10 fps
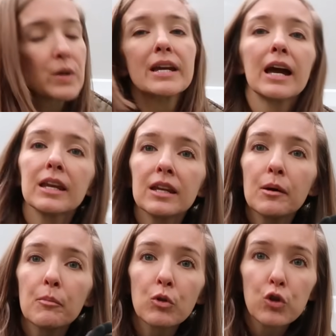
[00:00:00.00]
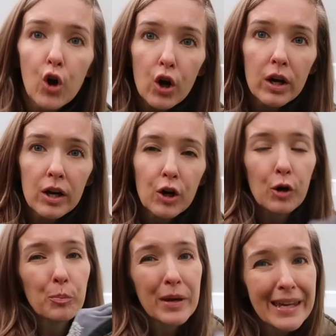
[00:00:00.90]
we can look
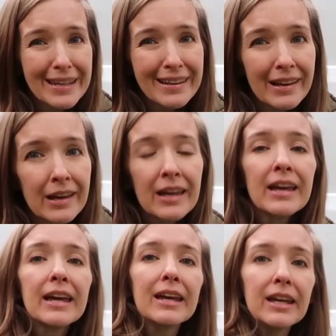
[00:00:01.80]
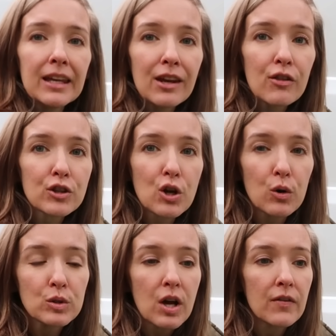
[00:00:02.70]
or peek in the
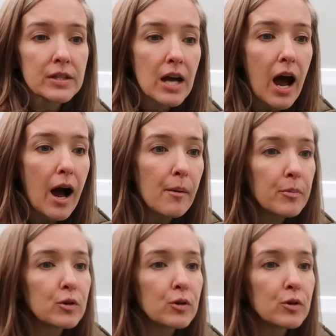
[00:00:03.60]
totes on the top.